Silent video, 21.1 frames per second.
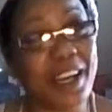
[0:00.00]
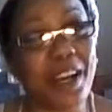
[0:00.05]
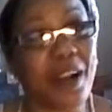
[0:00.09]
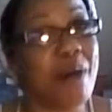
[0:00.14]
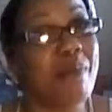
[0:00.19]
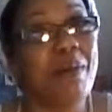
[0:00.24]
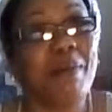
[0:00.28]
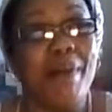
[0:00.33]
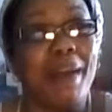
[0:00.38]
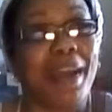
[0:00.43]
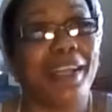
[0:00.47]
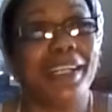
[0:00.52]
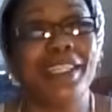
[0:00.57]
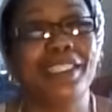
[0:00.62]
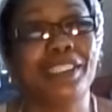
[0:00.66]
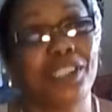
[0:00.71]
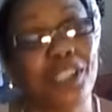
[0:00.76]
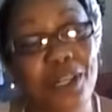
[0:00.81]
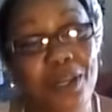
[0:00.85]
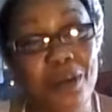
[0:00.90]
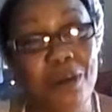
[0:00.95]
gonna be mad at
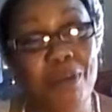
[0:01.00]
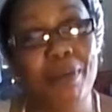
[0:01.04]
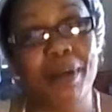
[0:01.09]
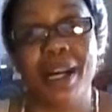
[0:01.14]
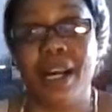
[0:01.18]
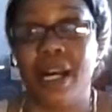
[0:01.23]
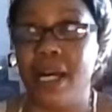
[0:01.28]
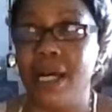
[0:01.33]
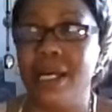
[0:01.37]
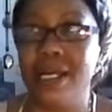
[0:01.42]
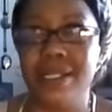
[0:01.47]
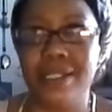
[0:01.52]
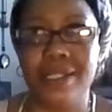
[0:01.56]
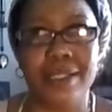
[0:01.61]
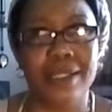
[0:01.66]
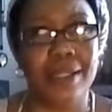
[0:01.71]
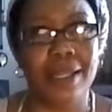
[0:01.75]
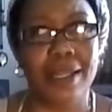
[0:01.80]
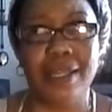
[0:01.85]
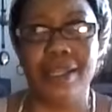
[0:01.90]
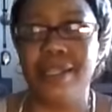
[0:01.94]
you
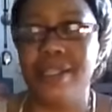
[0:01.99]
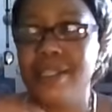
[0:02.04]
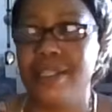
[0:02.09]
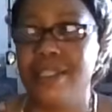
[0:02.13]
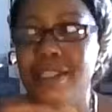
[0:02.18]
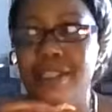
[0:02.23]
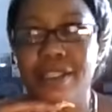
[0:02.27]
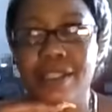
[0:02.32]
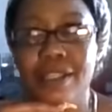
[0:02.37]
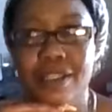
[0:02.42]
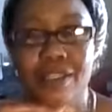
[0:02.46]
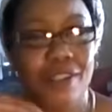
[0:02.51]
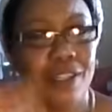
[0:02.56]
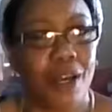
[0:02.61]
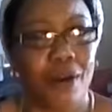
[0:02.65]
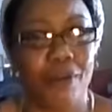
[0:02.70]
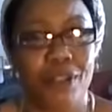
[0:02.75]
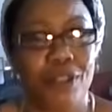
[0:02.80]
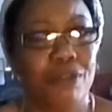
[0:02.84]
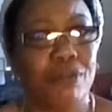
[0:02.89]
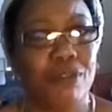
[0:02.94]
because, you know,
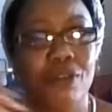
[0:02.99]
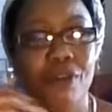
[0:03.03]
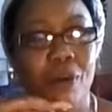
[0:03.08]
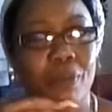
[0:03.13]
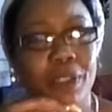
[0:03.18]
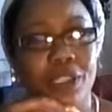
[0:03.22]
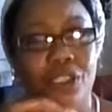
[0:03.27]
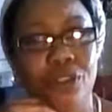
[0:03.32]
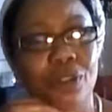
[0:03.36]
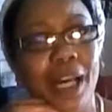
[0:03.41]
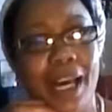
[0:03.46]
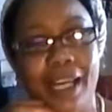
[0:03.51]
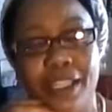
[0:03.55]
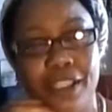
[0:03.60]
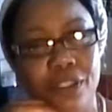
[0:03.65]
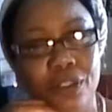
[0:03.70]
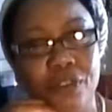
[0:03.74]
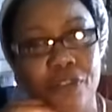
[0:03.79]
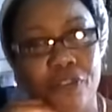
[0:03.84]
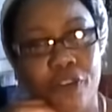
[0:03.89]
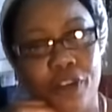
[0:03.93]
you doing what you got to
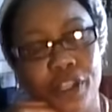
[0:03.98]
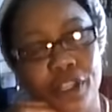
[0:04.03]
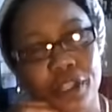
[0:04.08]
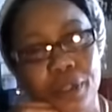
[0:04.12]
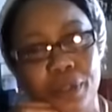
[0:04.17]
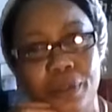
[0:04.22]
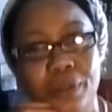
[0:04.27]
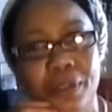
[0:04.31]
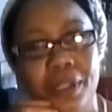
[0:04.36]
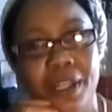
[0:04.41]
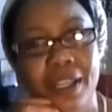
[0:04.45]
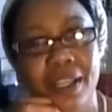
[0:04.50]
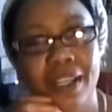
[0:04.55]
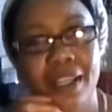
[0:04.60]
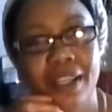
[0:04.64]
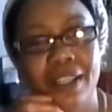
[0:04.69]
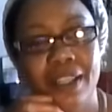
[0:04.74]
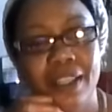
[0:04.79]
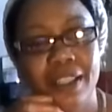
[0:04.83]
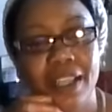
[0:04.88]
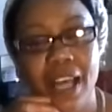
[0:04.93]
do for you?
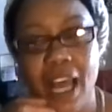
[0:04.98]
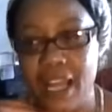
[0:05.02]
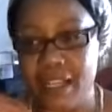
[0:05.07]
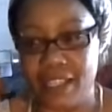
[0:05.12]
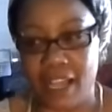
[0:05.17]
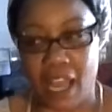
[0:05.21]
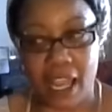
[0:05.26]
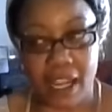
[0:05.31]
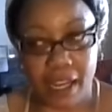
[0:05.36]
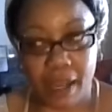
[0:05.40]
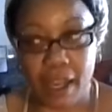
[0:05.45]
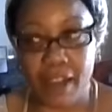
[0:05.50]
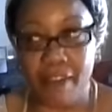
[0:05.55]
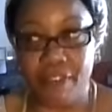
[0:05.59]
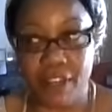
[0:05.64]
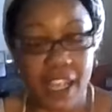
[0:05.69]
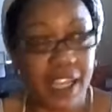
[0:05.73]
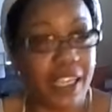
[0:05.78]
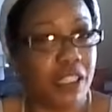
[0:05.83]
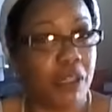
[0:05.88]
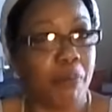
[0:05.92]
If
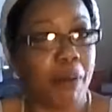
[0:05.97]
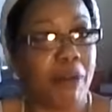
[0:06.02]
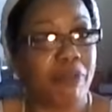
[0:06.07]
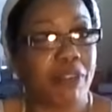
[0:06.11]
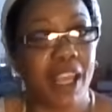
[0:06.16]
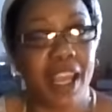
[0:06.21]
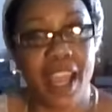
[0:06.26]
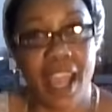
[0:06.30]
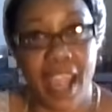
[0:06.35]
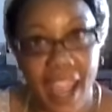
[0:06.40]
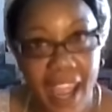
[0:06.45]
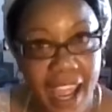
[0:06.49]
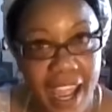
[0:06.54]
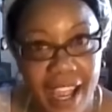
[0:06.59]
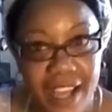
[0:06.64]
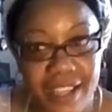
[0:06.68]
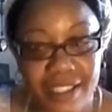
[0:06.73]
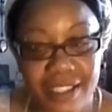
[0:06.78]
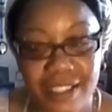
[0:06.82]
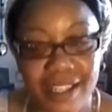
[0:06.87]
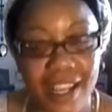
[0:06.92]
they get up off their
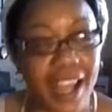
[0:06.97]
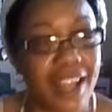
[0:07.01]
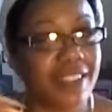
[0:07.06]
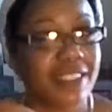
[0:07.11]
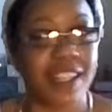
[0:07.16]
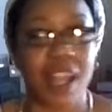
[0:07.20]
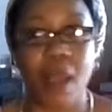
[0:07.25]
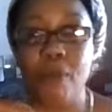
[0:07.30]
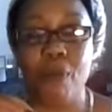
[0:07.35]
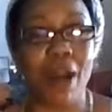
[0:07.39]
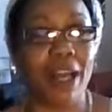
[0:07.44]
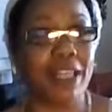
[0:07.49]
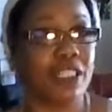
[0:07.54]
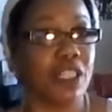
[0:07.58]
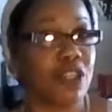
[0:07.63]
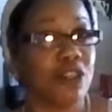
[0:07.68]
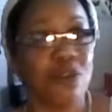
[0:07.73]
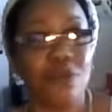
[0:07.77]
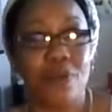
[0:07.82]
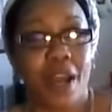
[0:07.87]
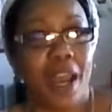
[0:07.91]
ass and stop watching
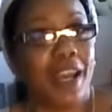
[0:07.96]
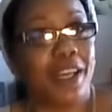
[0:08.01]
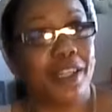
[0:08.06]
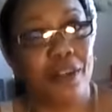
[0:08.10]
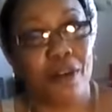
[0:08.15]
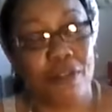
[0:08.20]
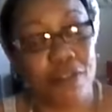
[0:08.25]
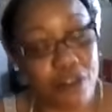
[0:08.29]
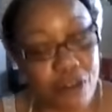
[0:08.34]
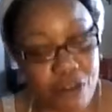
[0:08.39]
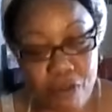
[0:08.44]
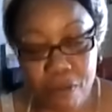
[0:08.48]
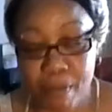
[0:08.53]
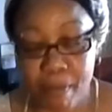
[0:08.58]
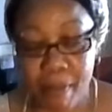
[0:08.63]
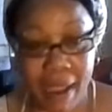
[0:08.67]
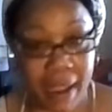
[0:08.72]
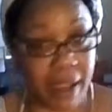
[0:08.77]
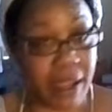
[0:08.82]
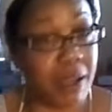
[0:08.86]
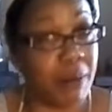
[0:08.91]
you and hating on you,
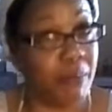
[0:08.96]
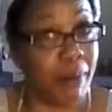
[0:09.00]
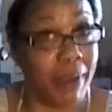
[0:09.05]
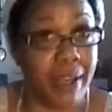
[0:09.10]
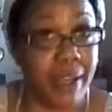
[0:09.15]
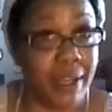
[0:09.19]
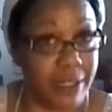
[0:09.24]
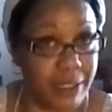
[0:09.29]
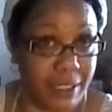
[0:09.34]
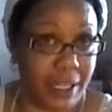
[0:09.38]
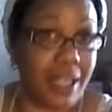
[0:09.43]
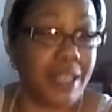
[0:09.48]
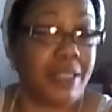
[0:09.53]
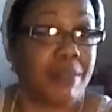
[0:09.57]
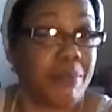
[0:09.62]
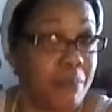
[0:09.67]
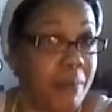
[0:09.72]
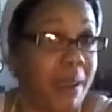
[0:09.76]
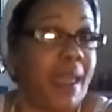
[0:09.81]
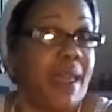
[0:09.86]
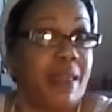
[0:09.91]
maybe, just
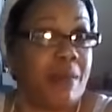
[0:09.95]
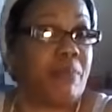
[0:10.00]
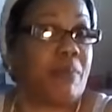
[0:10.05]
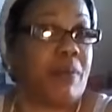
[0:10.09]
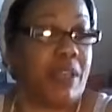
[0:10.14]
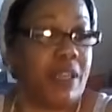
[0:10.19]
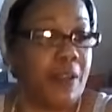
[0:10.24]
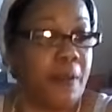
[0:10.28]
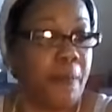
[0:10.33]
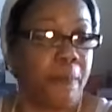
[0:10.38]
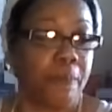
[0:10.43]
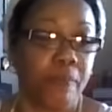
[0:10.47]
maybe,